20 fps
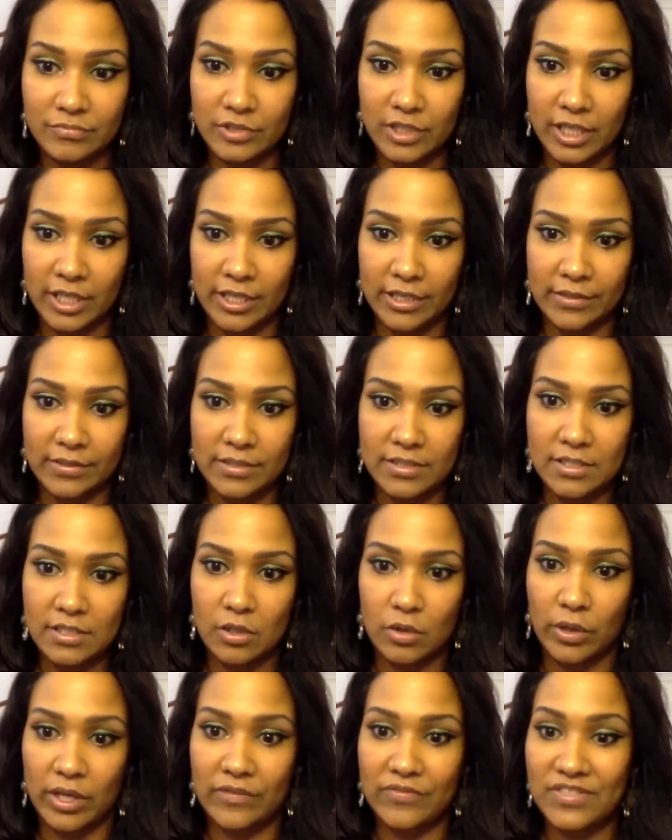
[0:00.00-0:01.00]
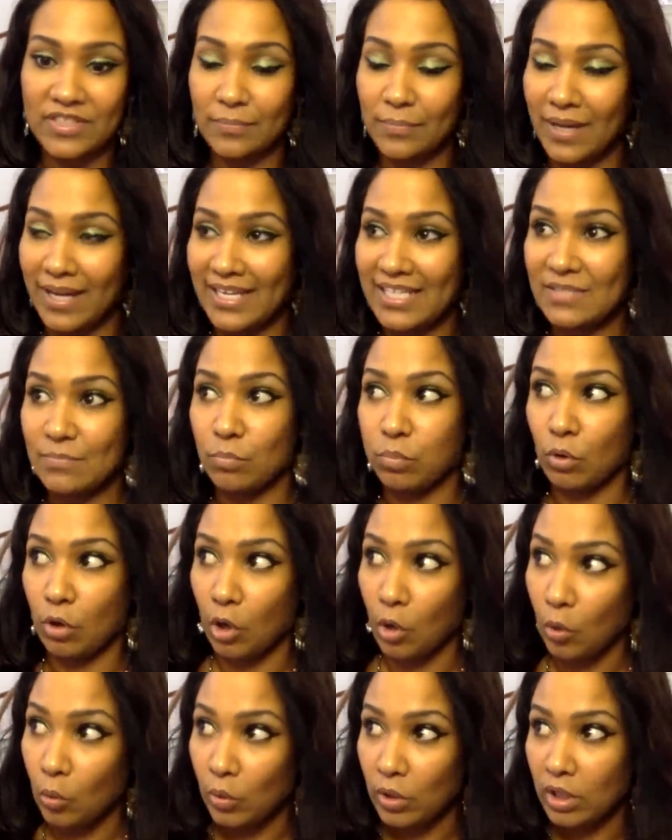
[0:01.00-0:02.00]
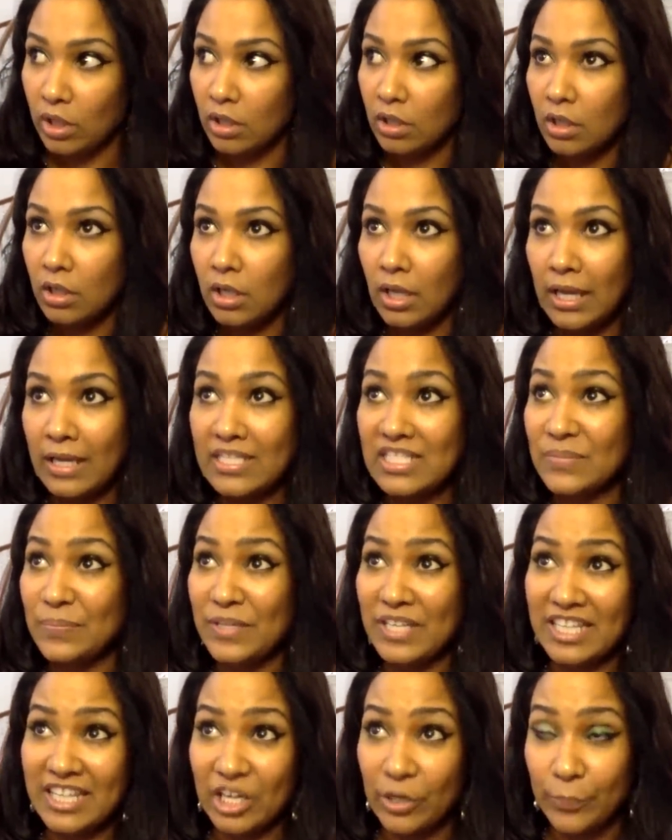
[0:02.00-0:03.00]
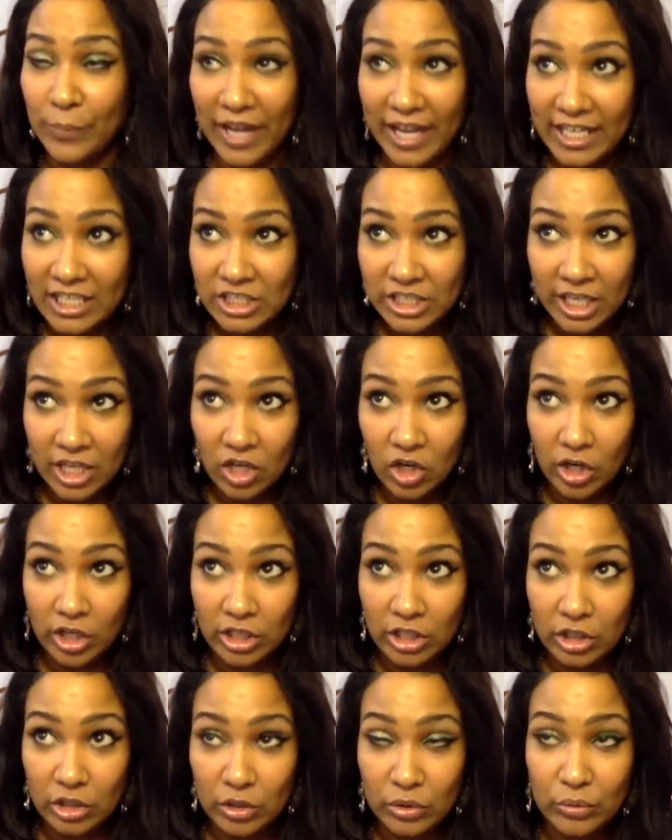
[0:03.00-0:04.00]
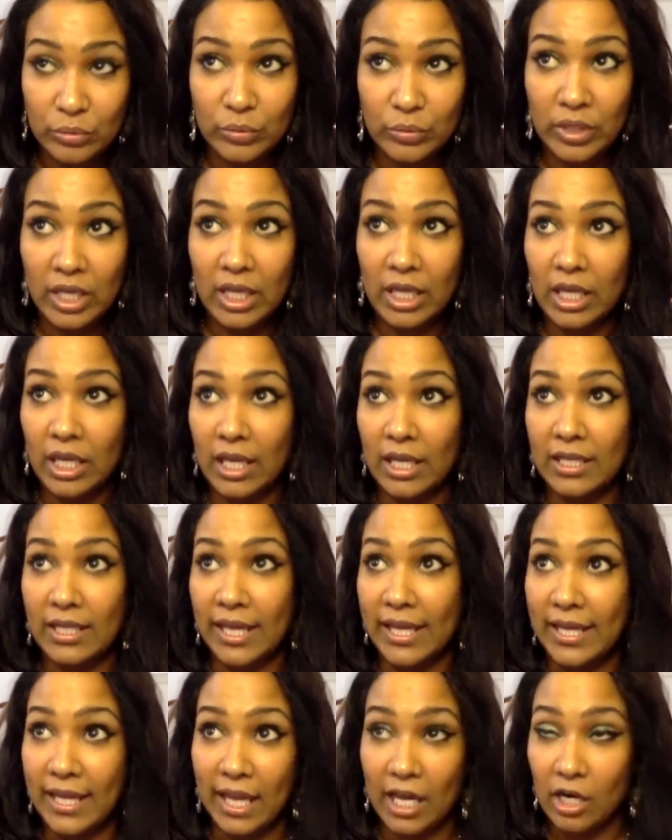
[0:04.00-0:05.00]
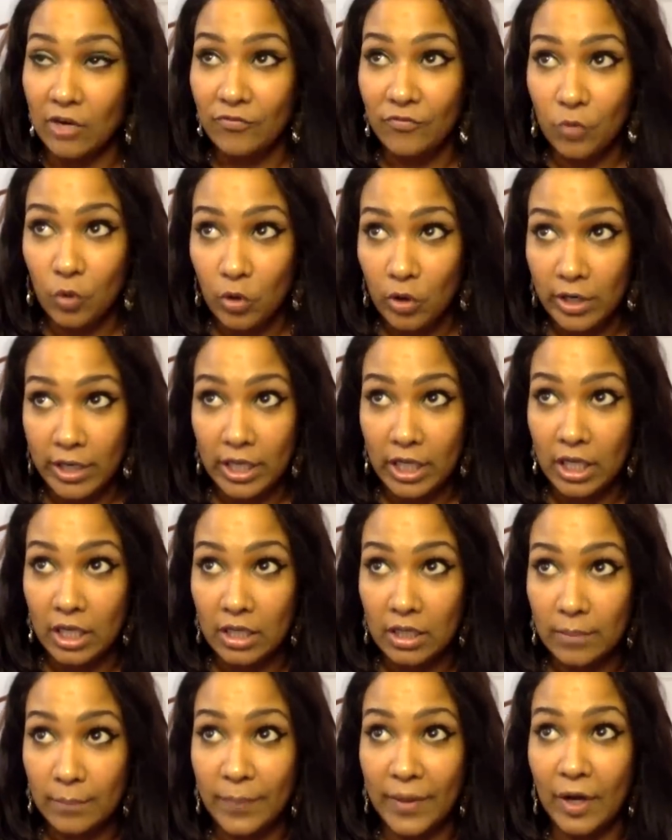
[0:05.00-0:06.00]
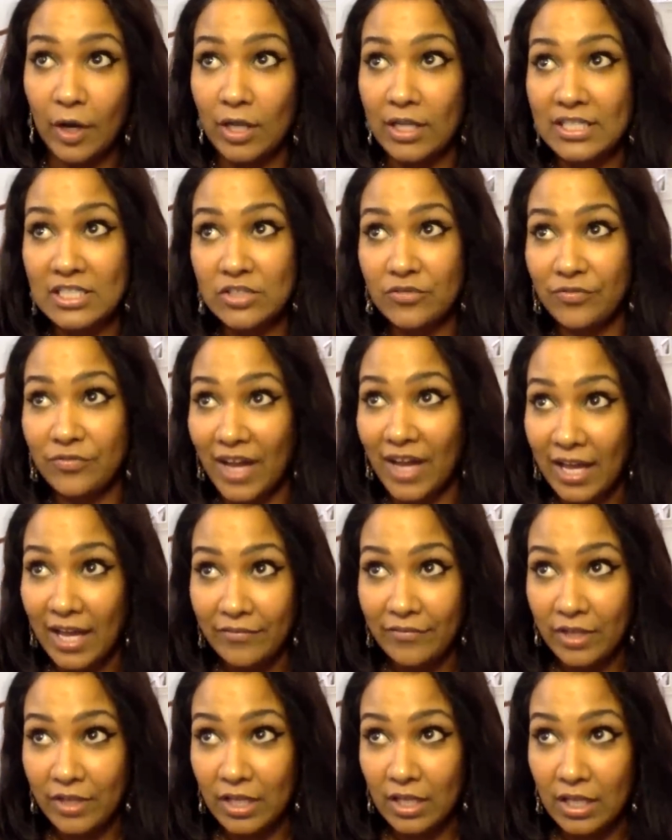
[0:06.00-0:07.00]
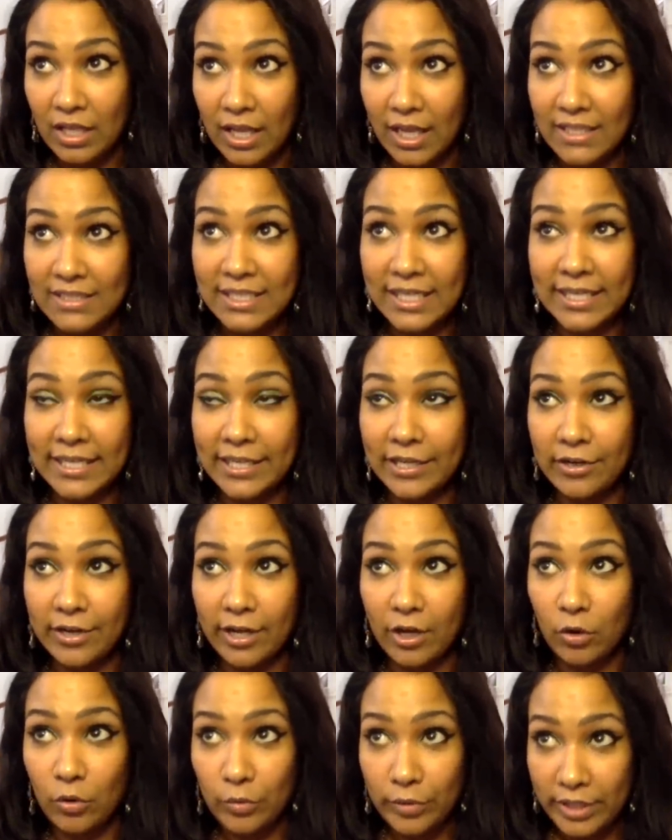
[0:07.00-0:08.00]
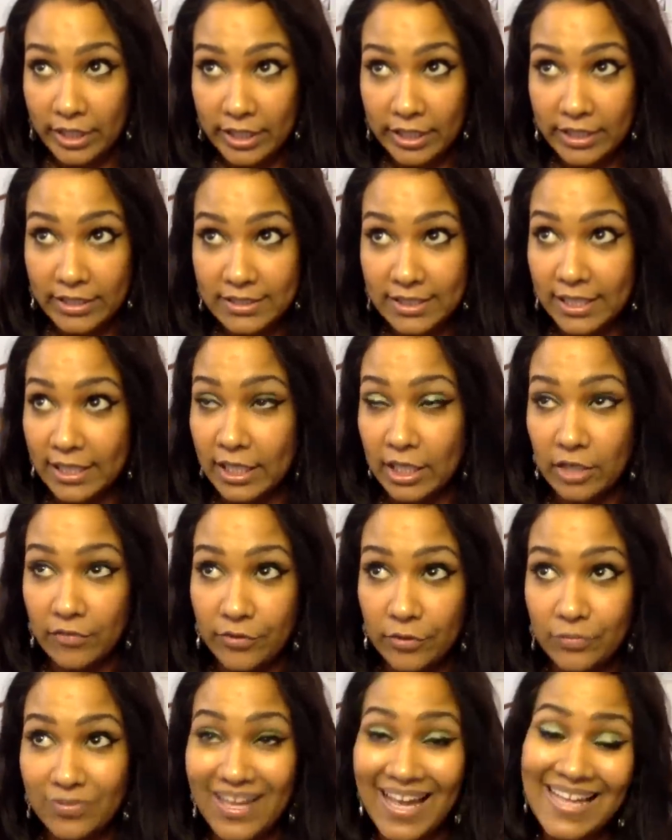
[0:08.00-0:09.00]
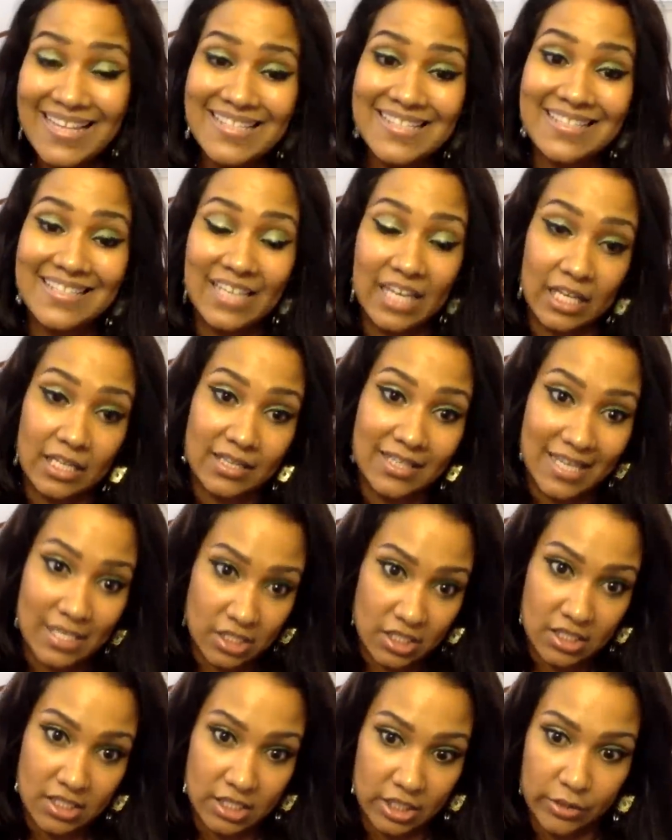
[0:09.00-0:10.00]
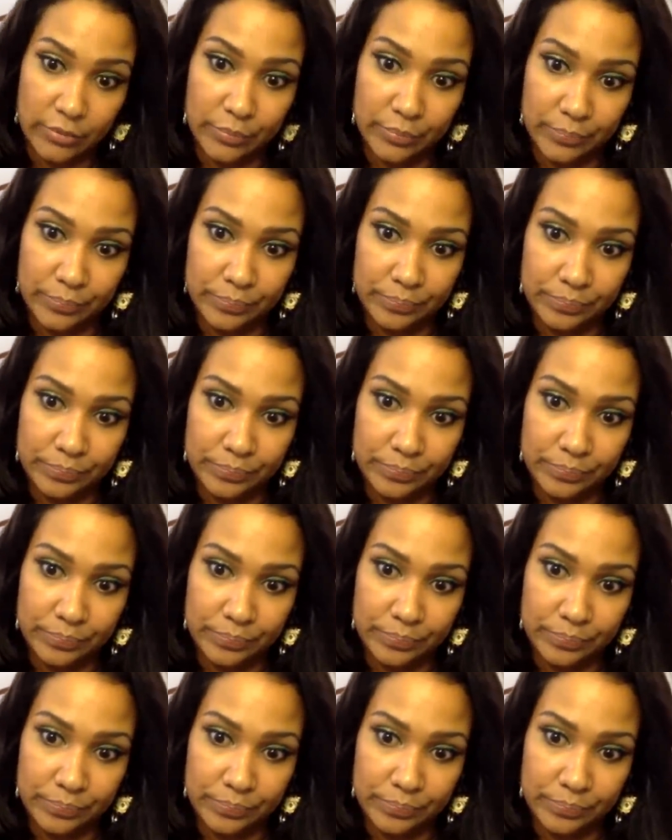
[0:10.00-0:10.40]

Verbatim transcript: okay so if somebody's broke spending their paycheck on you they can't afford it barely surviving not taking care of their own kids taking care of you that yeah that's a simp